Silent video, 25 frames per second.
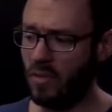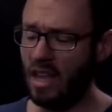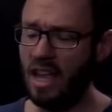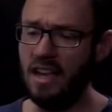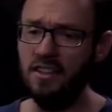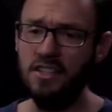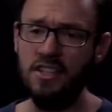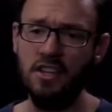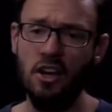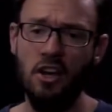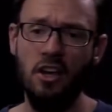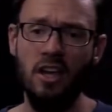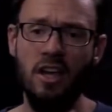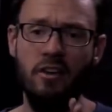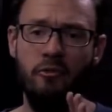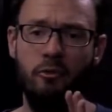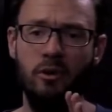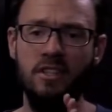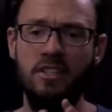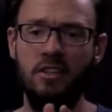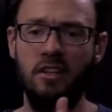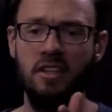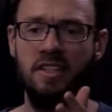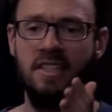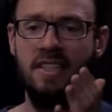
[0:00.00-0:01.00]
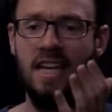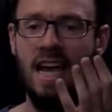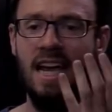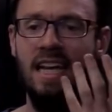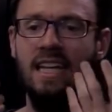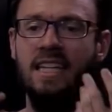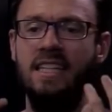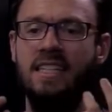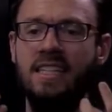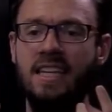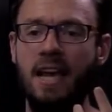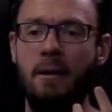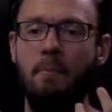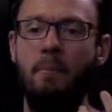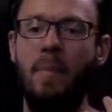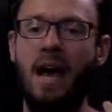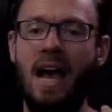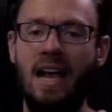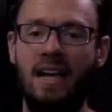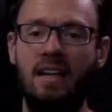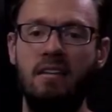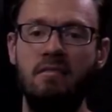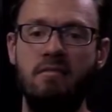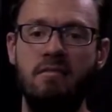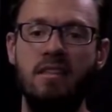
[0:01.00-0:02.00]
And so if we sort of take a step
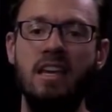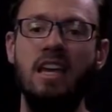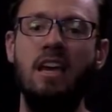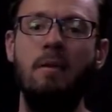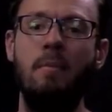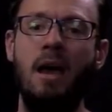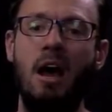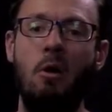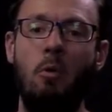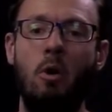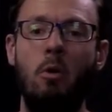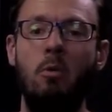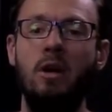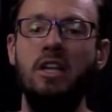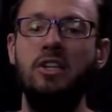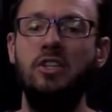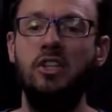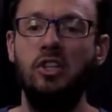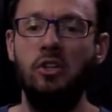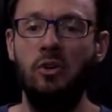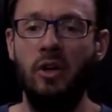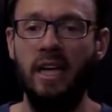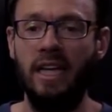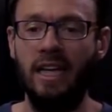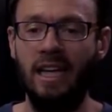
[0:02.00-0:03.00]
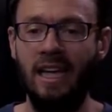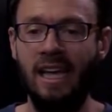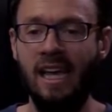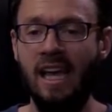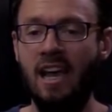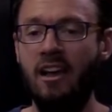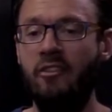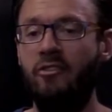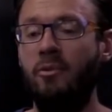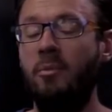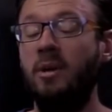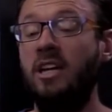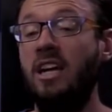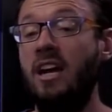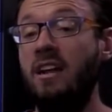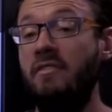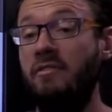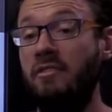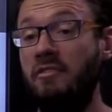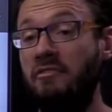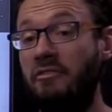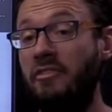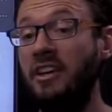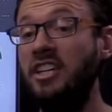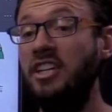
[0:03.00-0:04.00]
back and think about what we're doing from a kind of
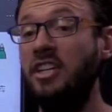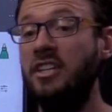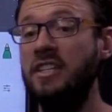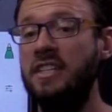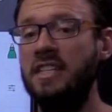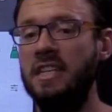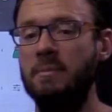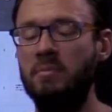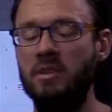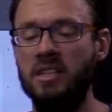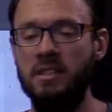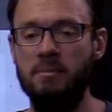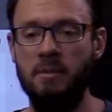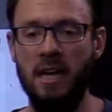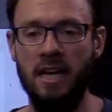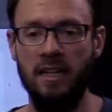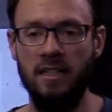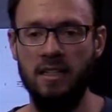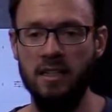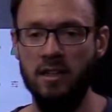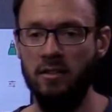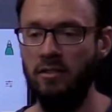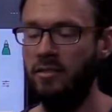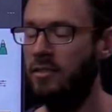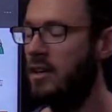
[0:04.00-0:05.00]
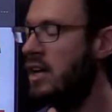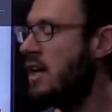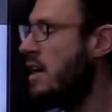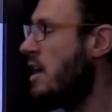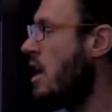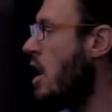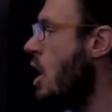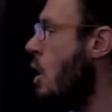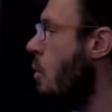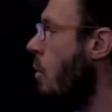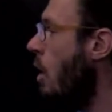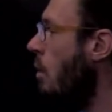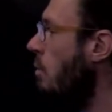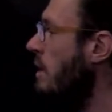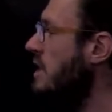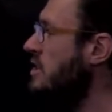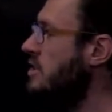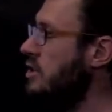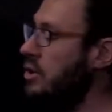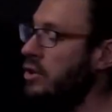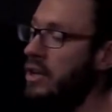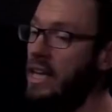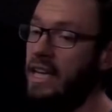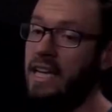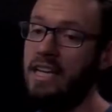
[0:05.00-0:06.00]
efficiency perspective, what we're
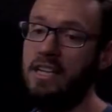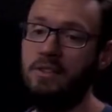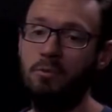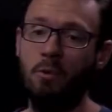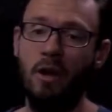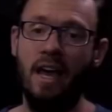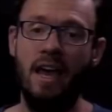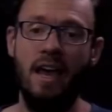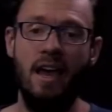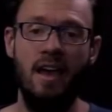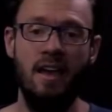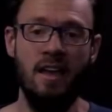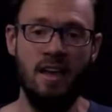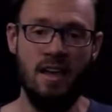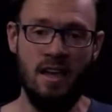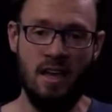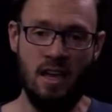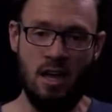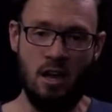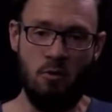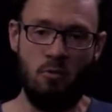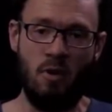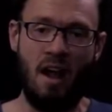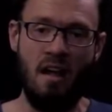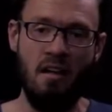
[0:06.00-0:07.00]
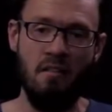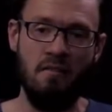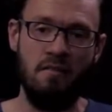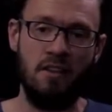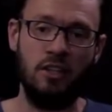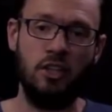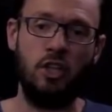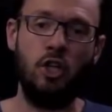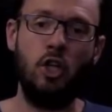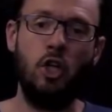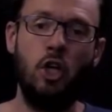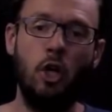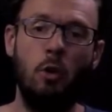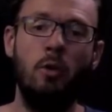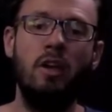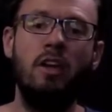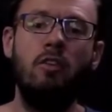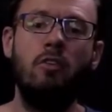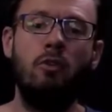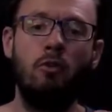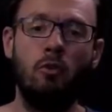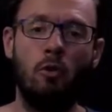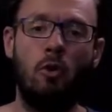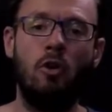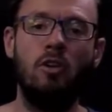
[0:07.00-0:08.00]
doing is rather than chewing
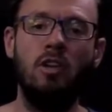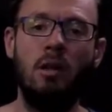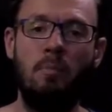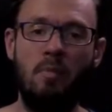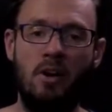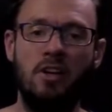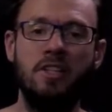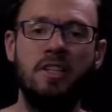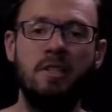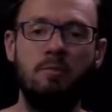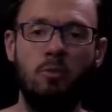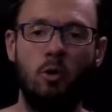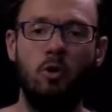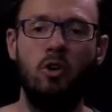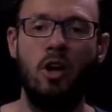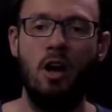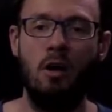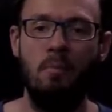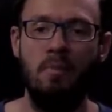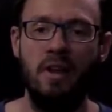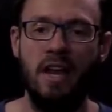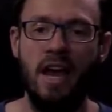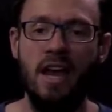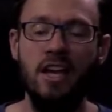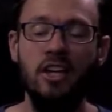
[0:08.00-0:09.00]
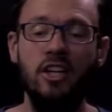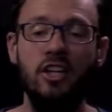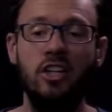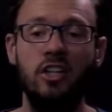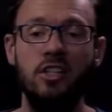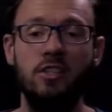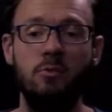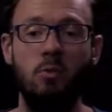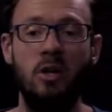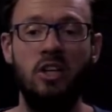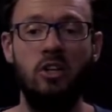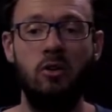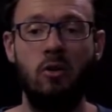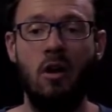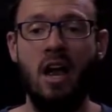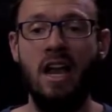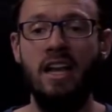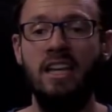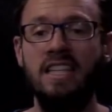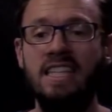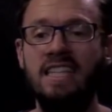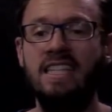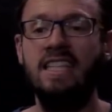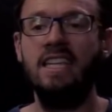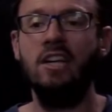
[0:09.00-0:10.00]
through all the possible combinations, we're trying
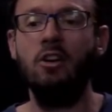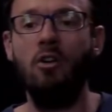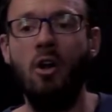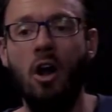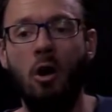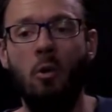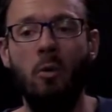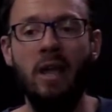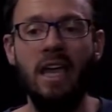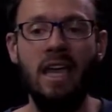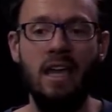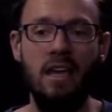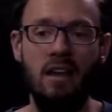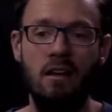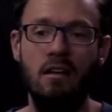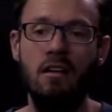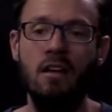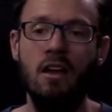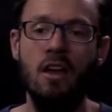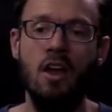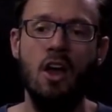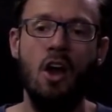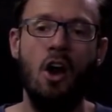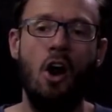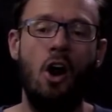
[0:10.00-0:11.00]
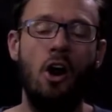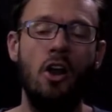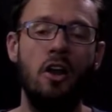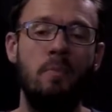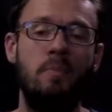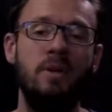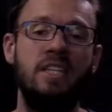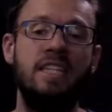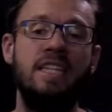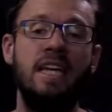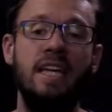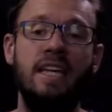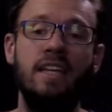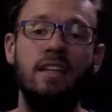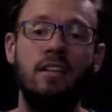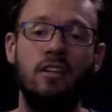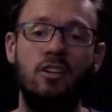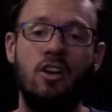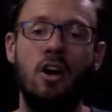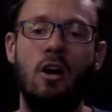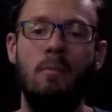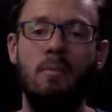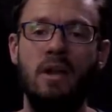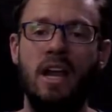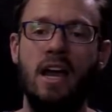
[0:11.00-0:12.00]
to zero in on a particular
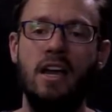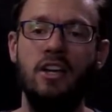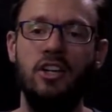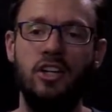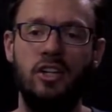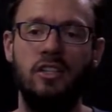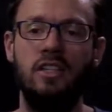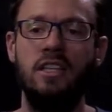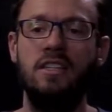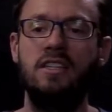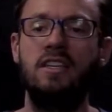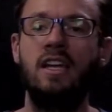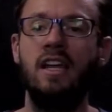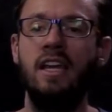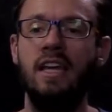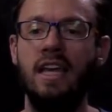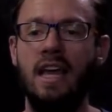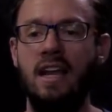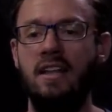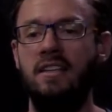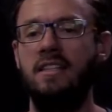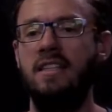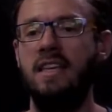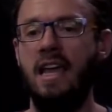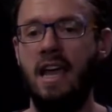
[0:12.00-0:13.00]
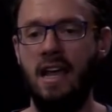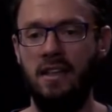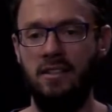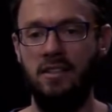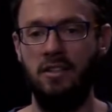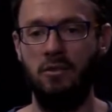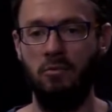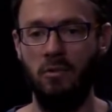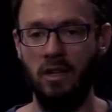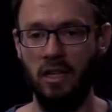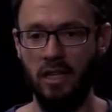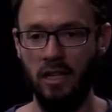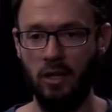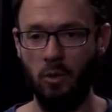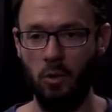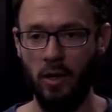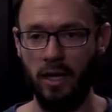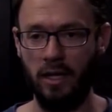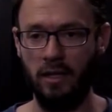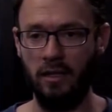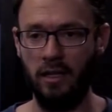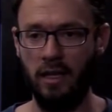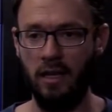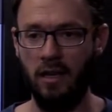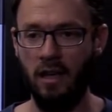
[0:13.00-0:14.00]
combination that's going to get us the answer really
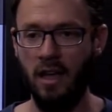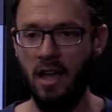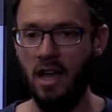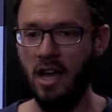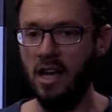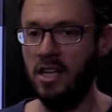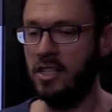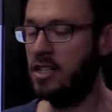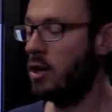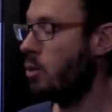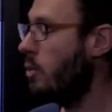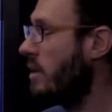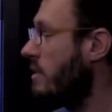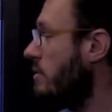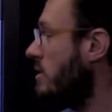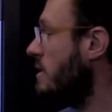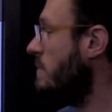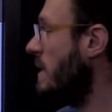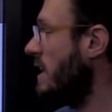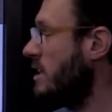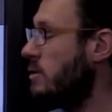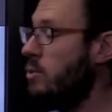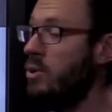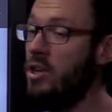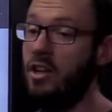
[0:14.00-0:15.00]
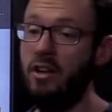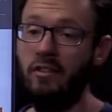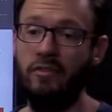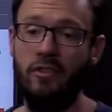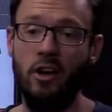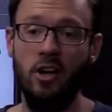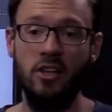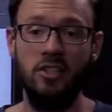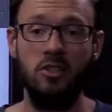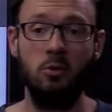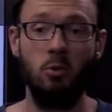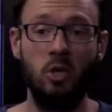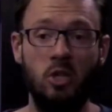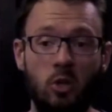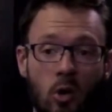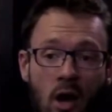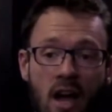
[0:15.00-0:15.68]
quickly. So with respect to a universal, we